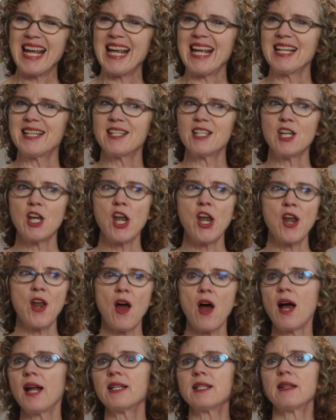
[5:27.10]
it's
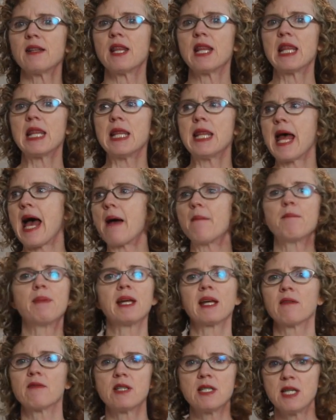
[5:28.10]
not that
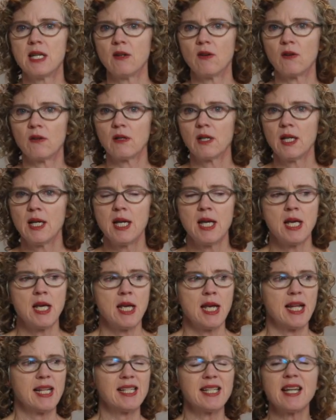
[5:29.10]
big of a deal.
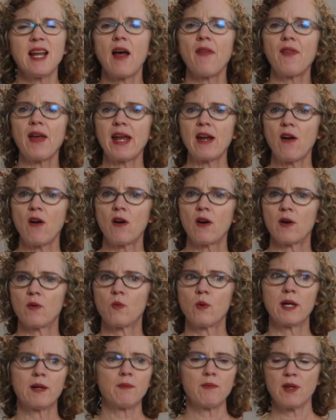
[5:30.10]
It's not that
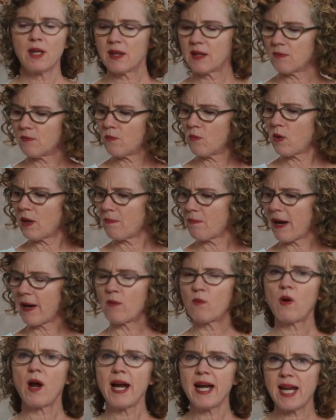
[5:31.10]
hard. What my
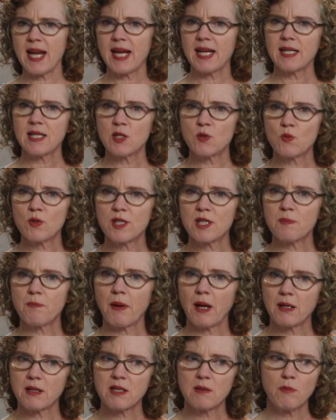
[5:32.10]
right hand is
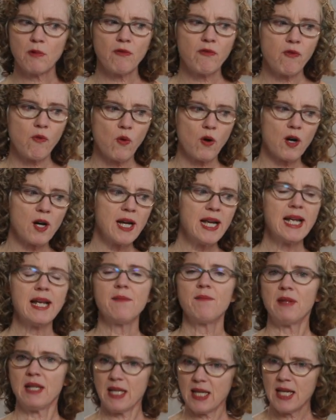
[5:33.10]
responsible for
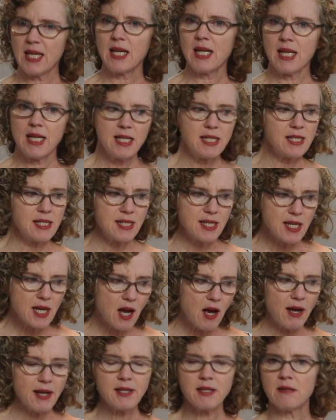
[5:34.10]
is
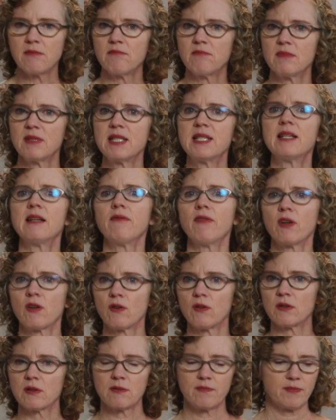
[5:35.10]
not
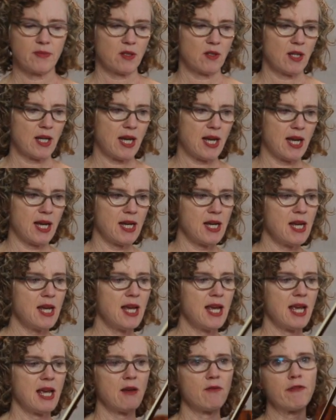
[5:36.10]
difficult, okay?
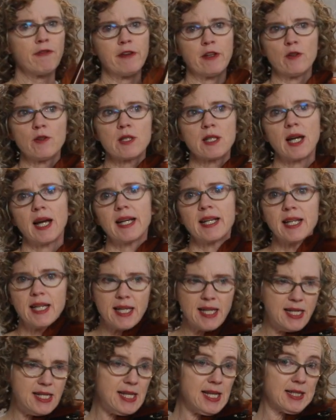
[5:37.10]
It feels kind of
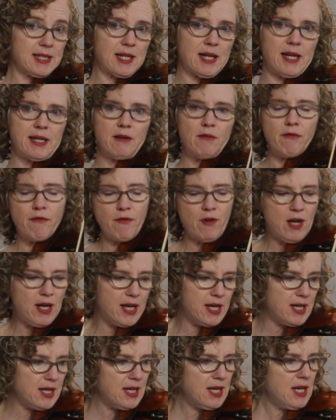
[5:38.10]
easy. It's kind of
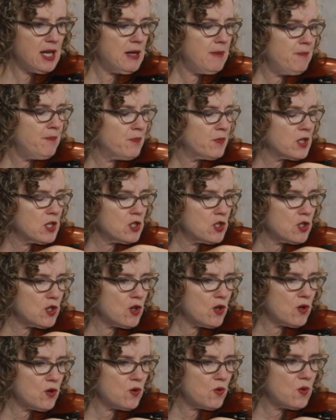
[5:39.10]
fun.
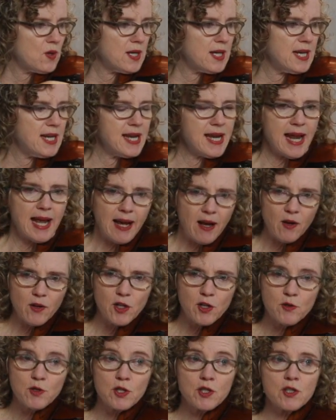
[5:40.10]
So now
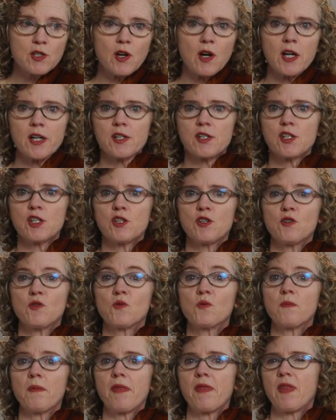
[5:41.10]
you start
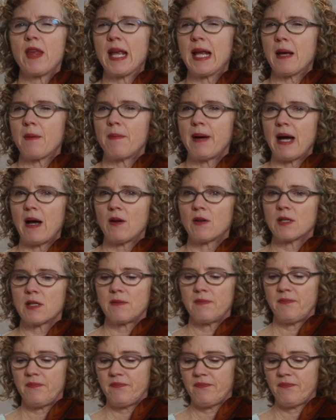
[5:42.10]
to think about